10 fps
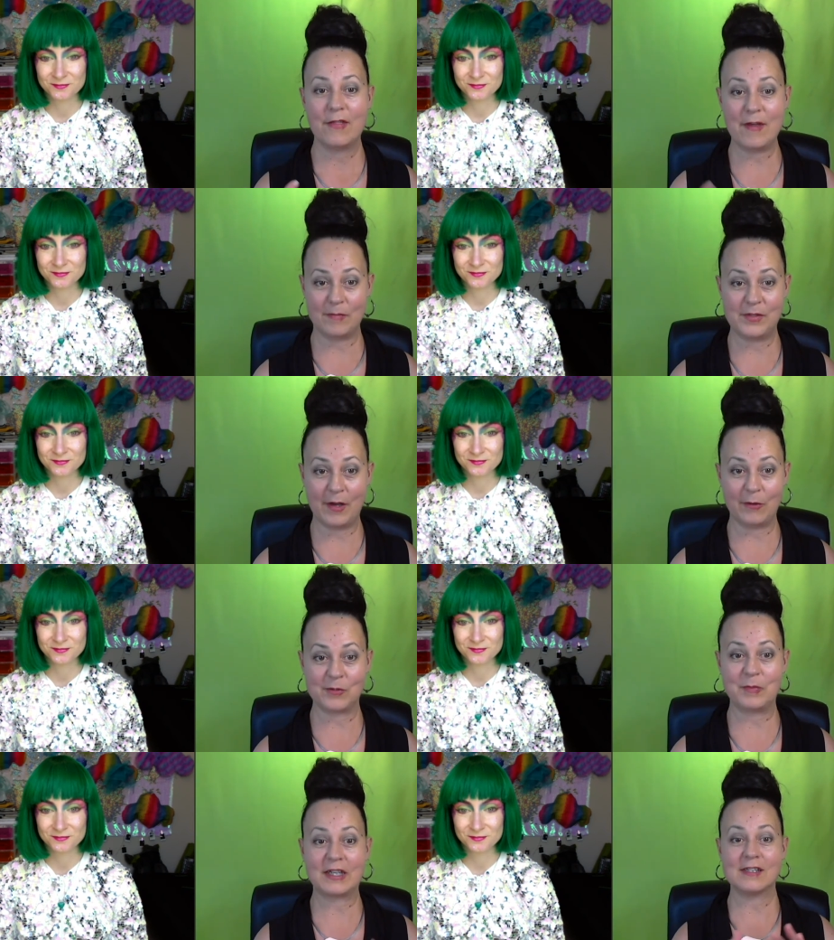
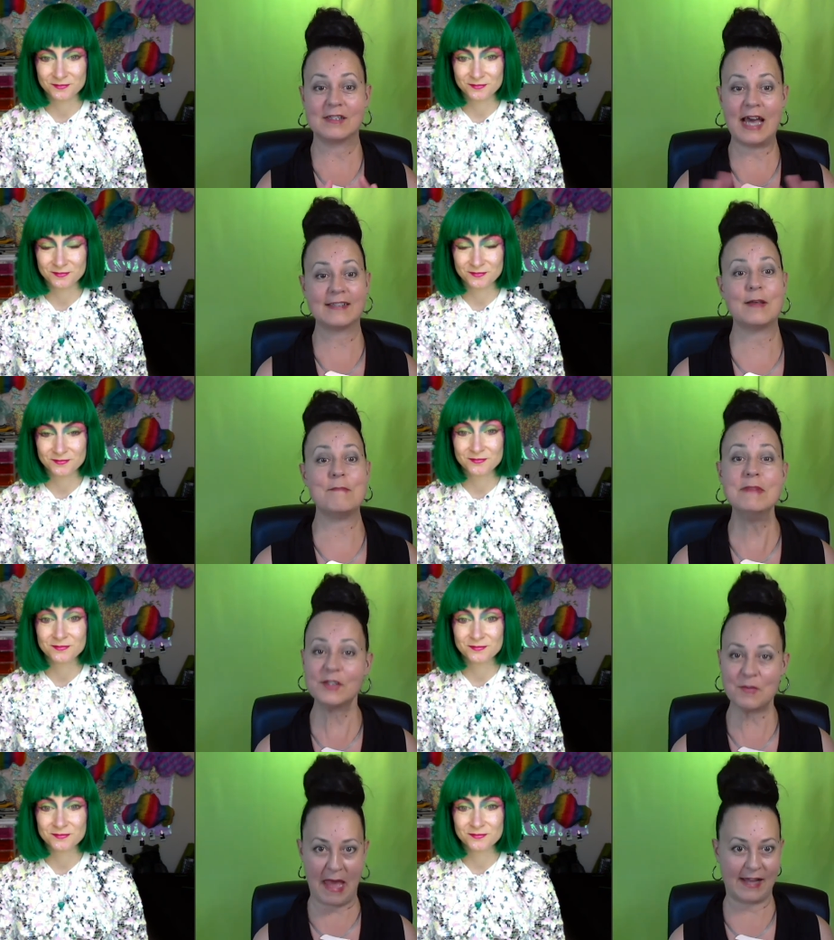Speaker 1: themselves because that's a
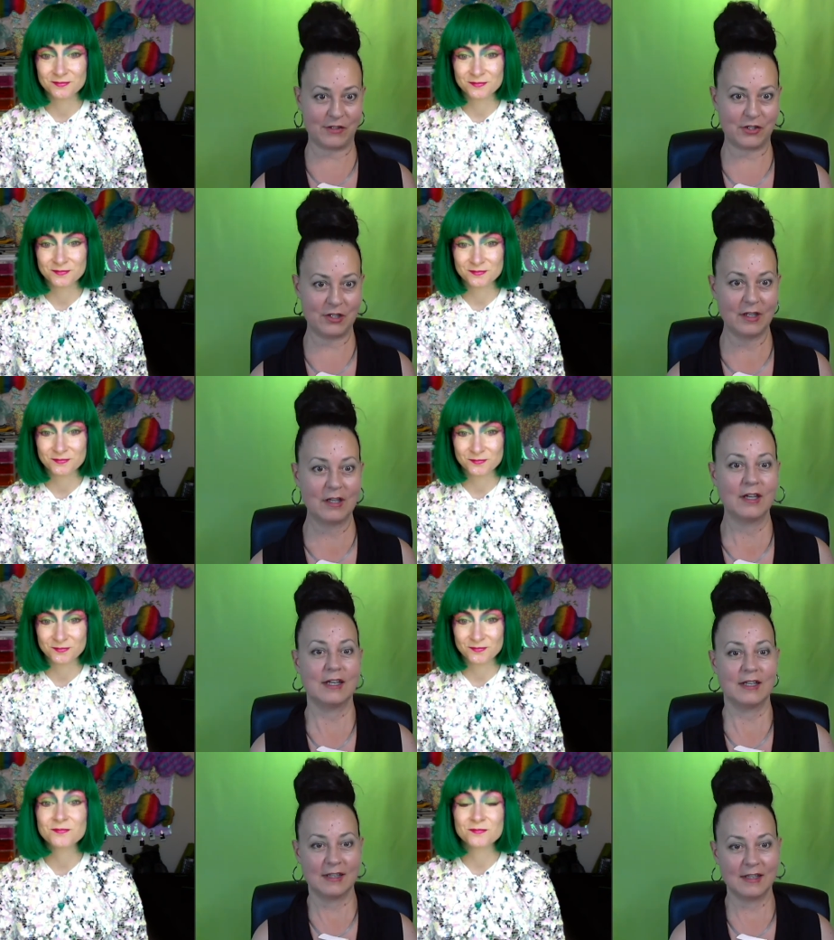mismatch
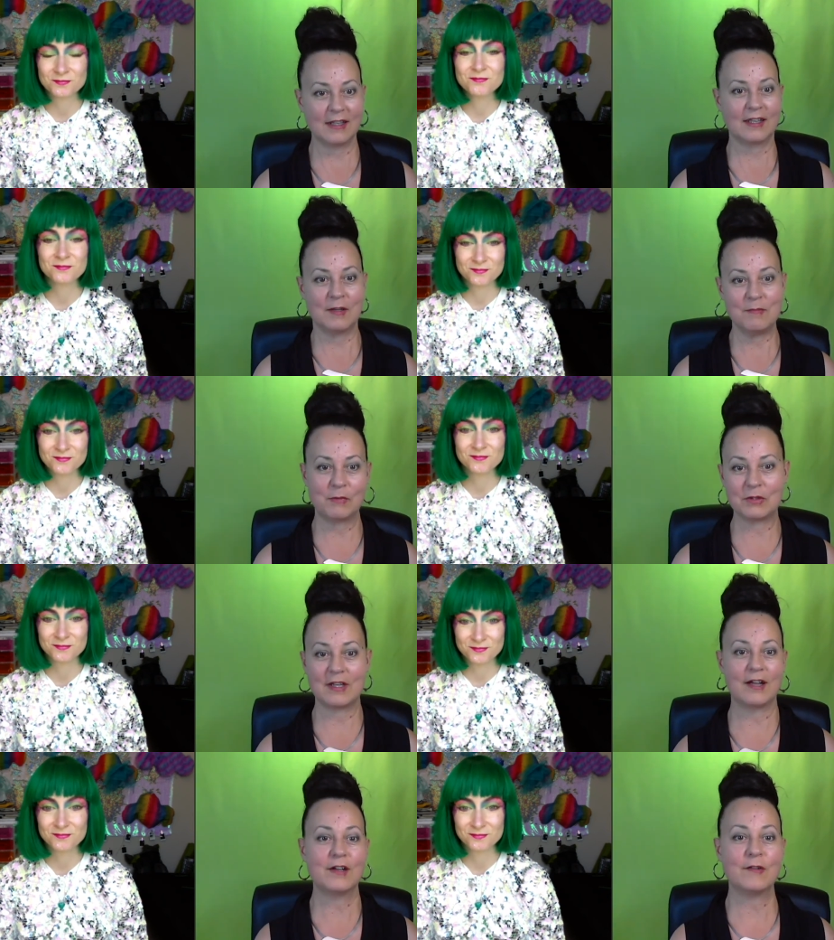and can be
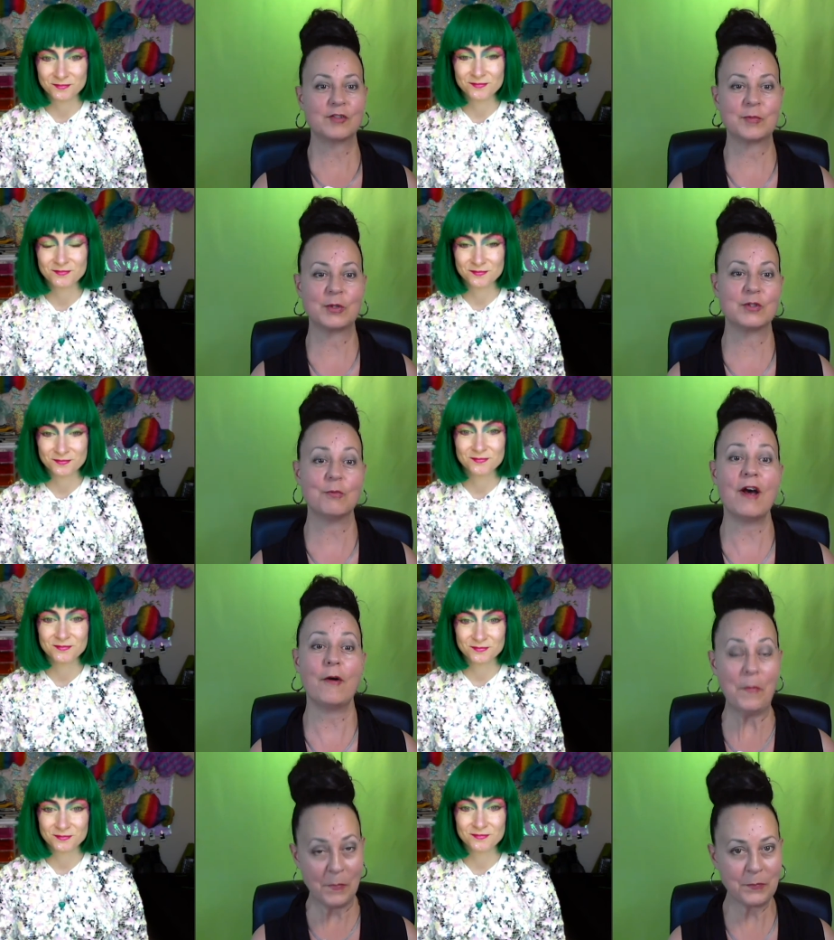really uncomfortable as well.
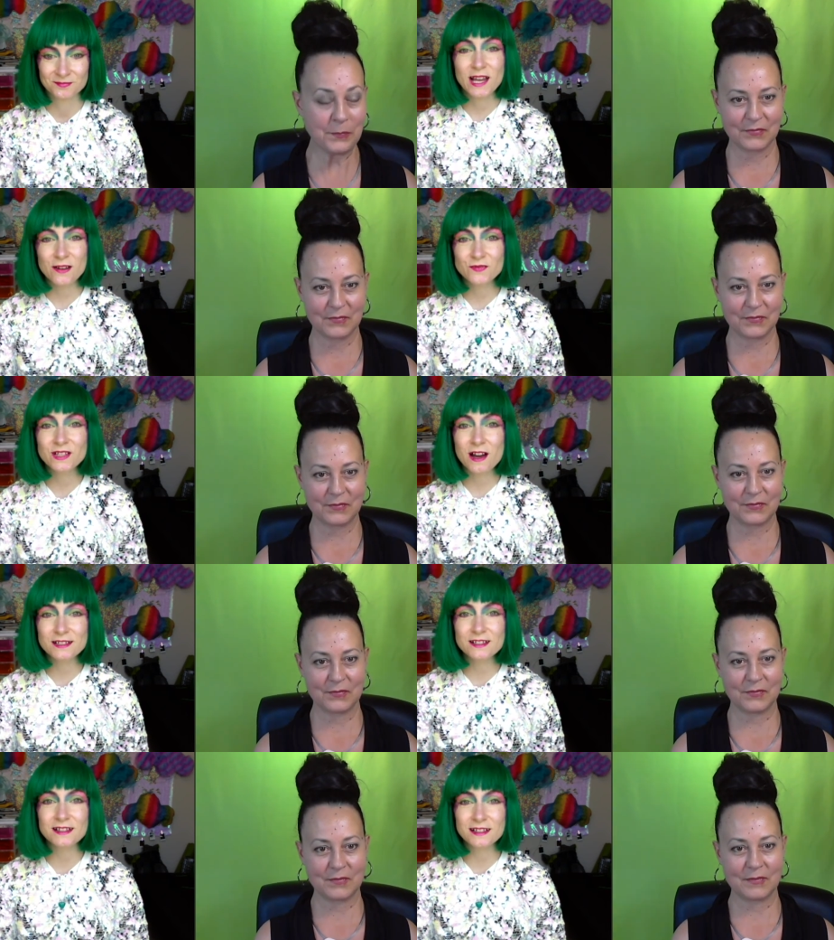
Speaker 2: We have
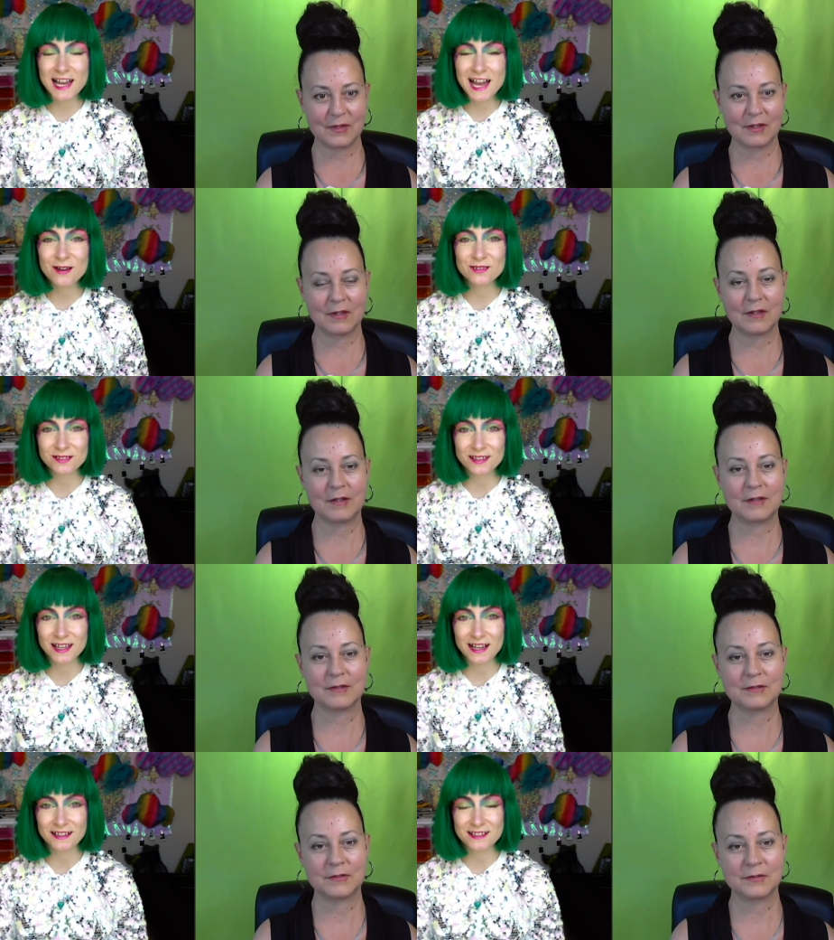not encountered
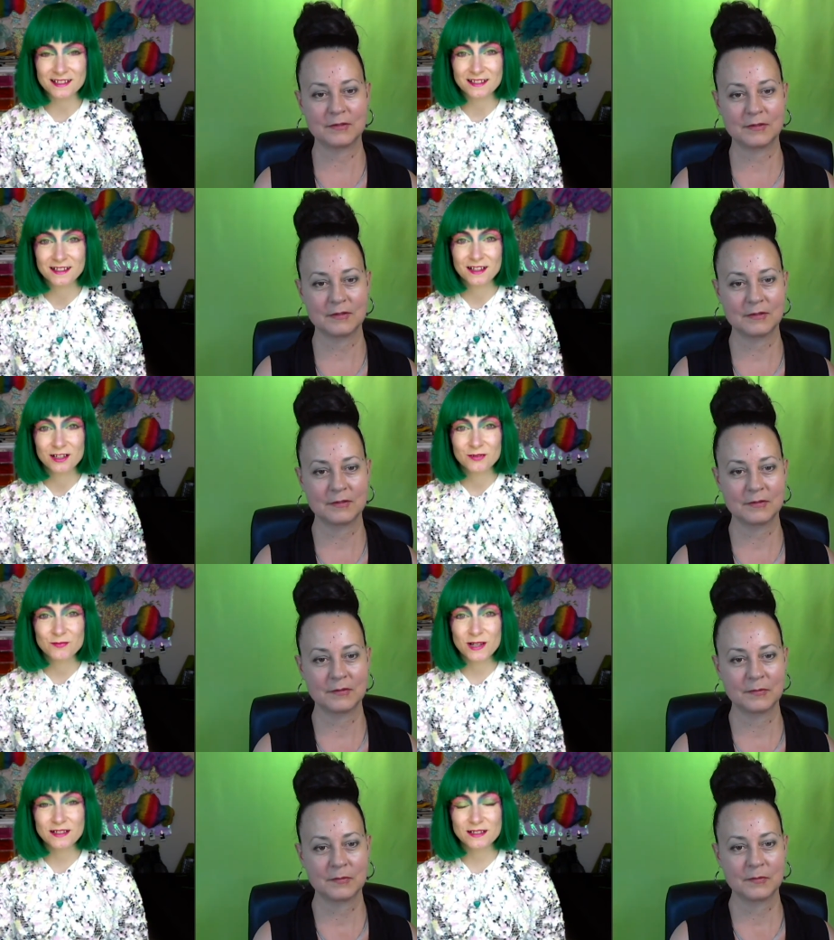that,
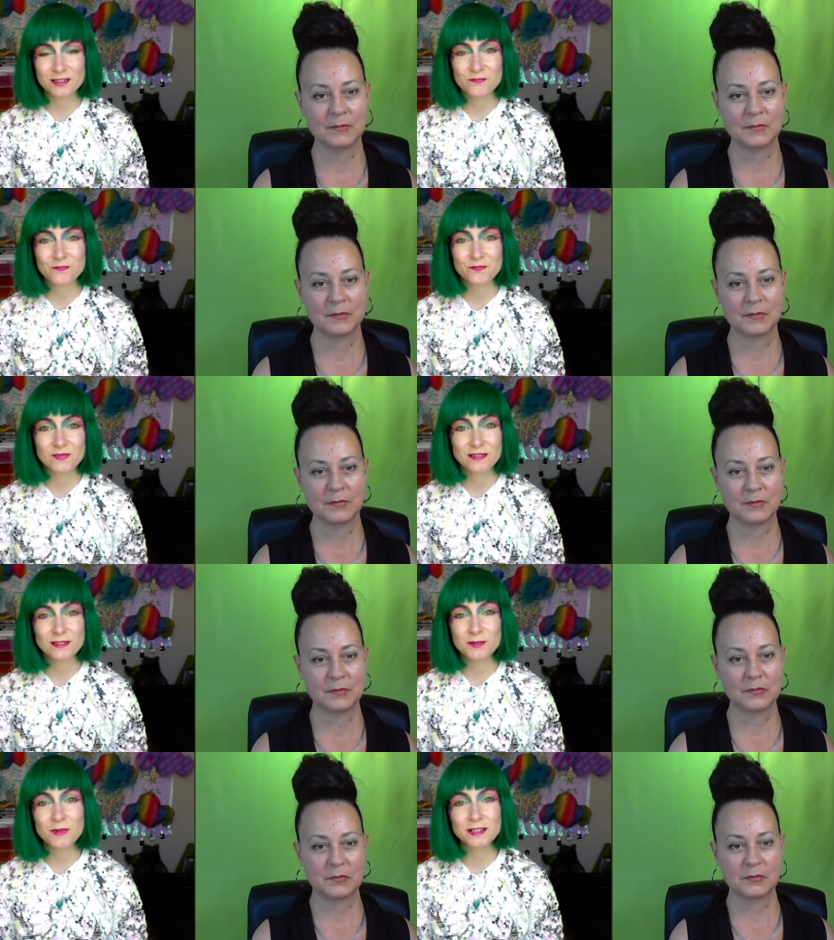but
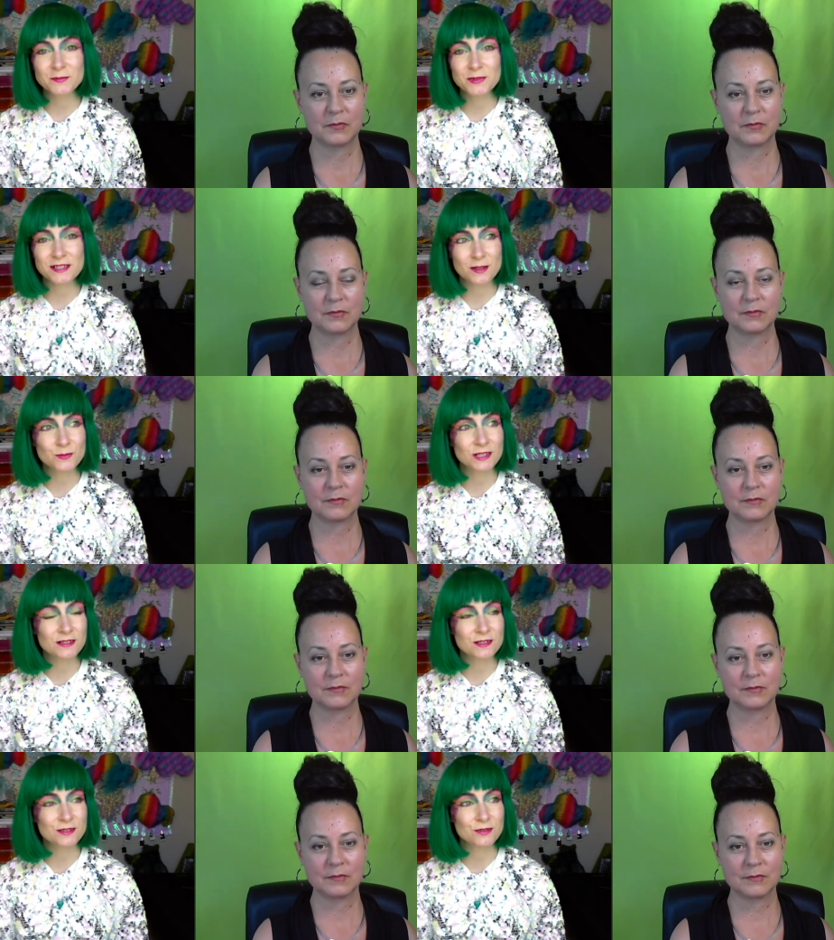there might be
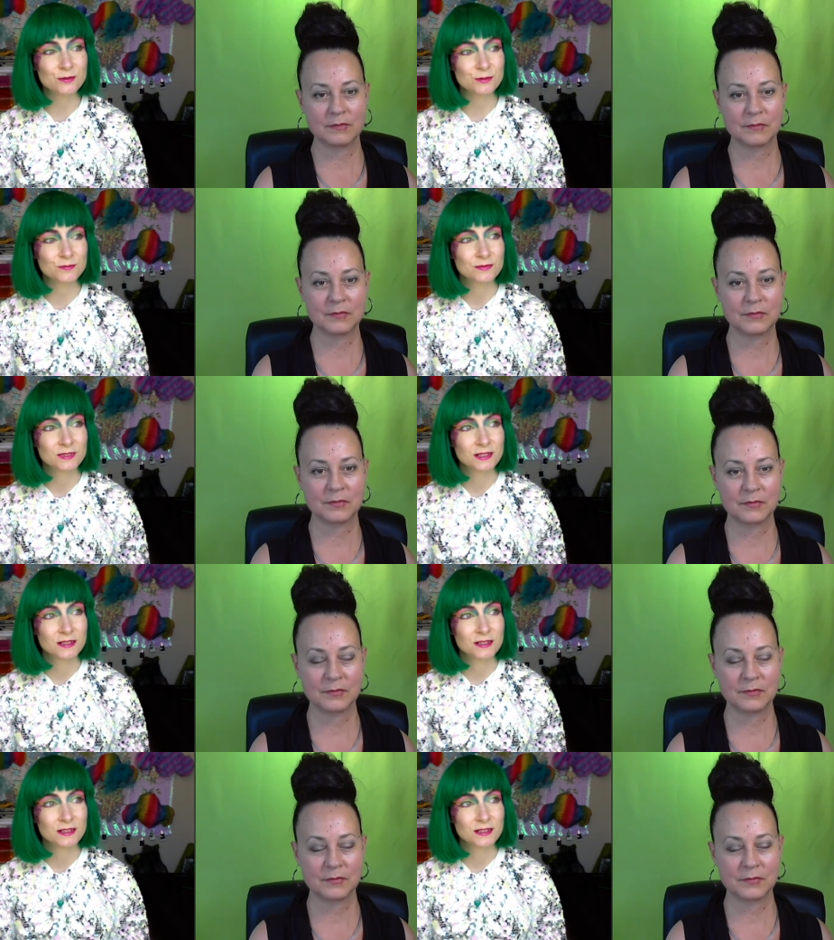something to